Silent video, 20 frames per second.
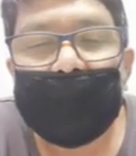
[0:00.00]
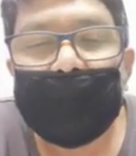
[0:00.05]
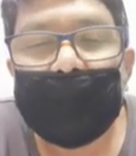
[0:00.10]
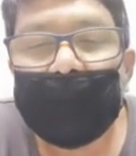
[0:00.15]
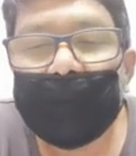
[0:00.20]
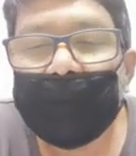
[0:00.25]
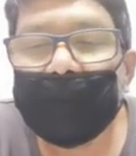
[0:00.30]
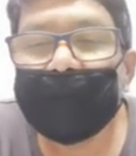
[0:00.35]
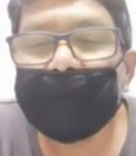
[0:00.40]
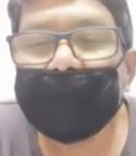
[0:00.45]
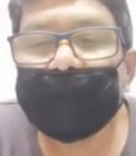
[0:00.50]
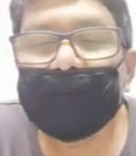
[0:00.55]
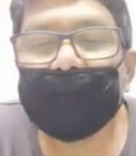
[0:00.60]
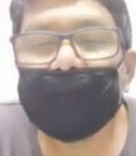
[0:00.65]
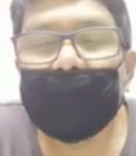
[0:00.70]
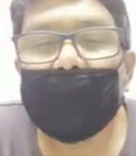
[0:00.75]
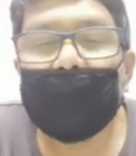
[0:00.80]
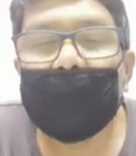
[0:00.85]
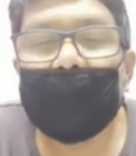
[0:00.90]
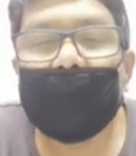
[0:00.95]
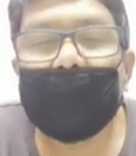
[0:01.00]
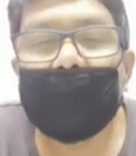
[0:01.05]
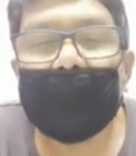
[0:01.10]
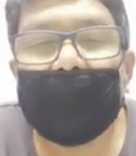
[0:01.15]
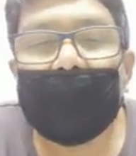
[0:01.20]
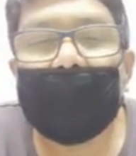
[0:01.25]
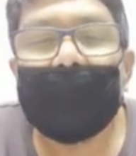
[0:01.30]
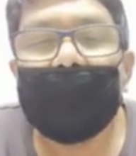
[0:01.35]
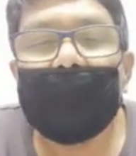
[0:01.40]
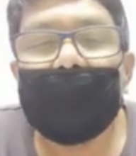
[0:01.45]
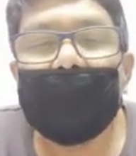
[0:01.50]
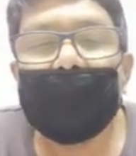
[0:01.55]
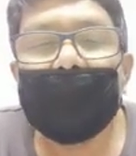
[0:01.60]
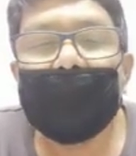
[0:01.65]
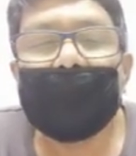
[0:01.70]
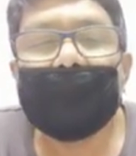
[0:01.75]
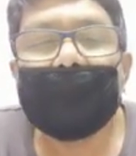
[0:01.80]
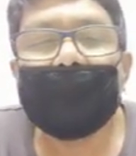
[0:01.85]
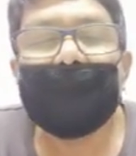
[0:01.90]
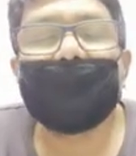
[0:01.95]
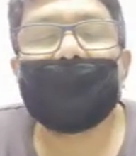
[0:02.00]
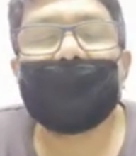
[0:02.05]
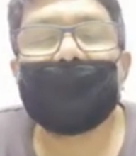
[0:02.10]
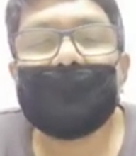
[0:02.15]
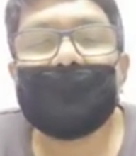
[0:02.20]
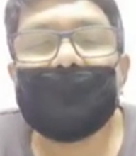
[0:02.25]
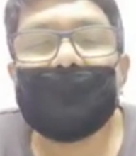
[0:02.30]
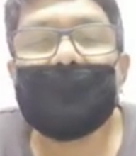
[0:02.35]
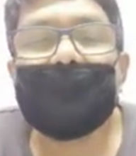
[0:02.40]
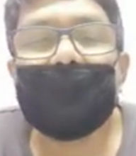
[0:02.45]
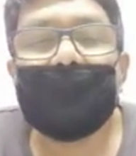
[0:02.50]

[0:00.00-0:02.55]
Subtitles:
to read the first